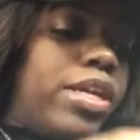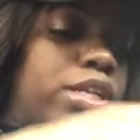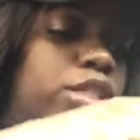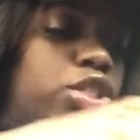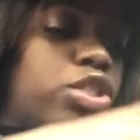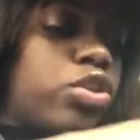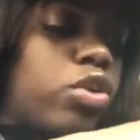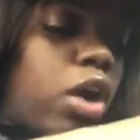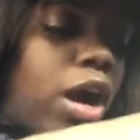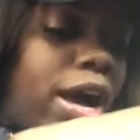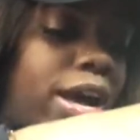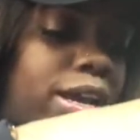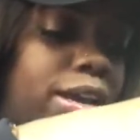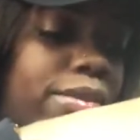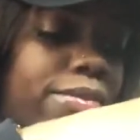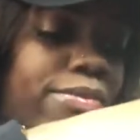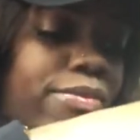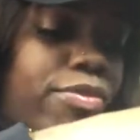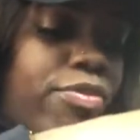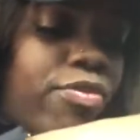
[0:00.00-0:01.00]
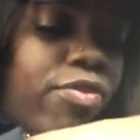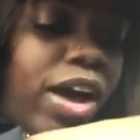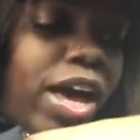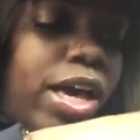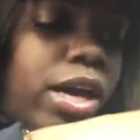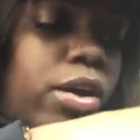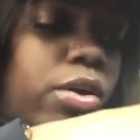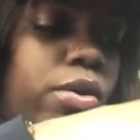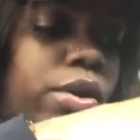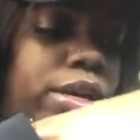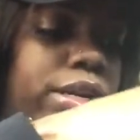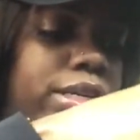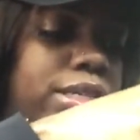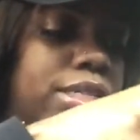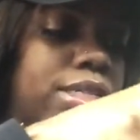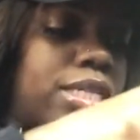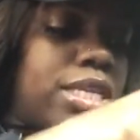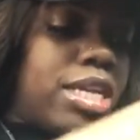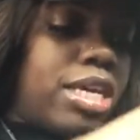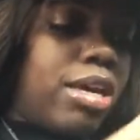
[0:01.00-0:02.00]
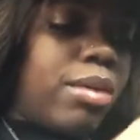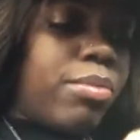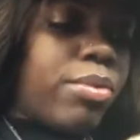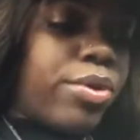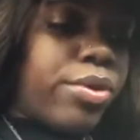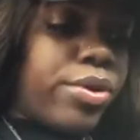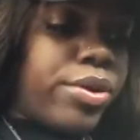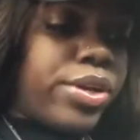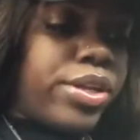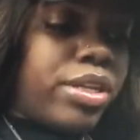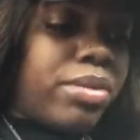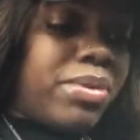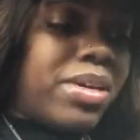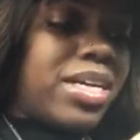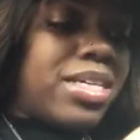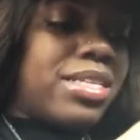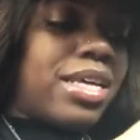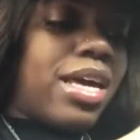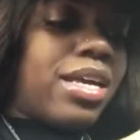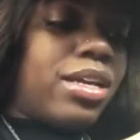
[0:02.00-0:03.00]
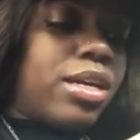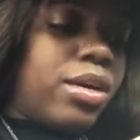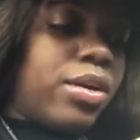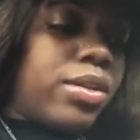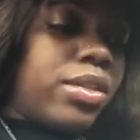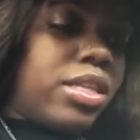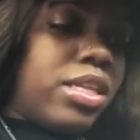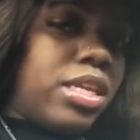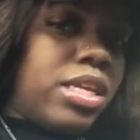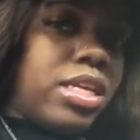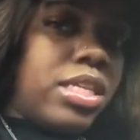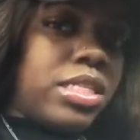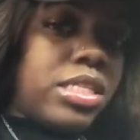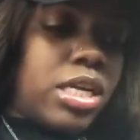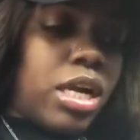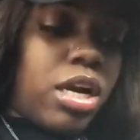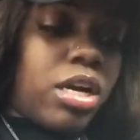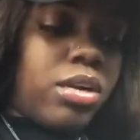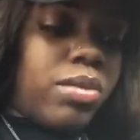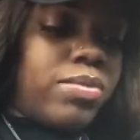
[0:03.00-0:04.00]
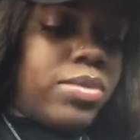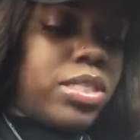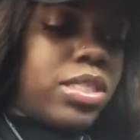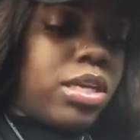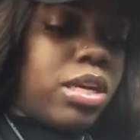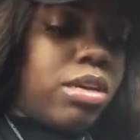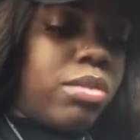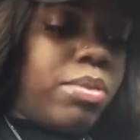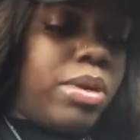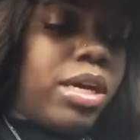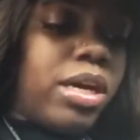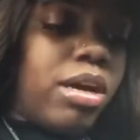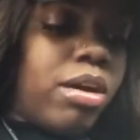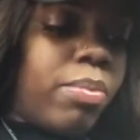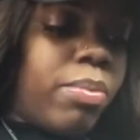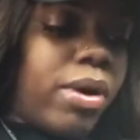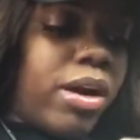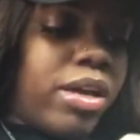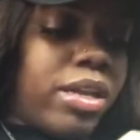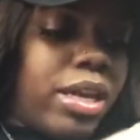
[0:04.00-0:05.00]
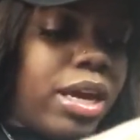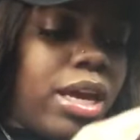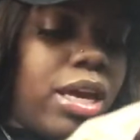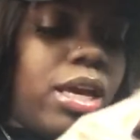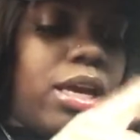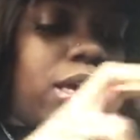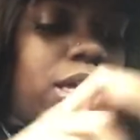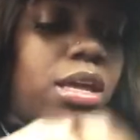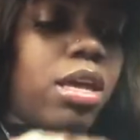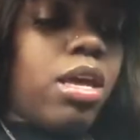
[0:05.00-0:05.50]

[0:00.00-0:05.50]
to try to fight going to sleep early, because I know then in turn I'm just going to be up all night.